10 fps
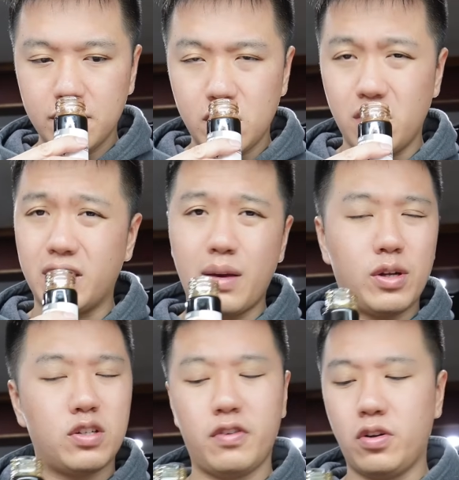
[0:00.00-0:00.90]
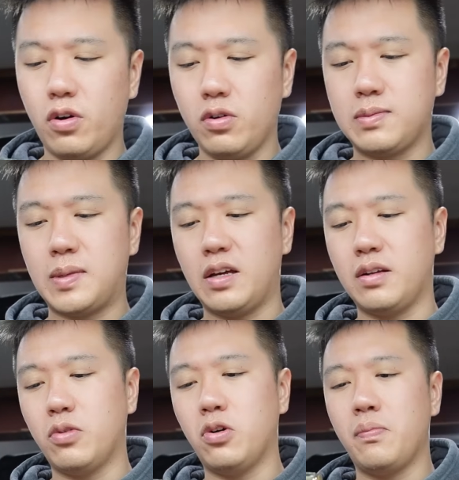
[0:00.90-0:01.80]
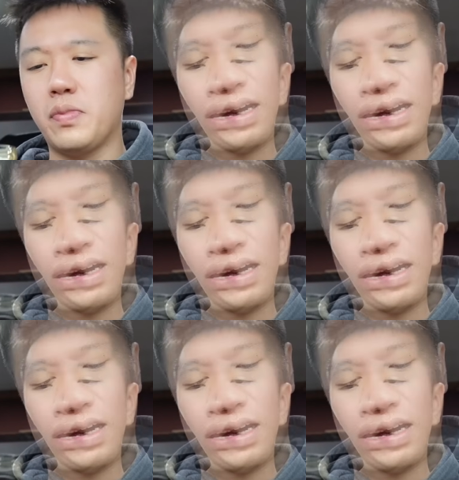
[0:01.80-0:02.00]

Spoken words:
You don't get much of an oil smell anymore.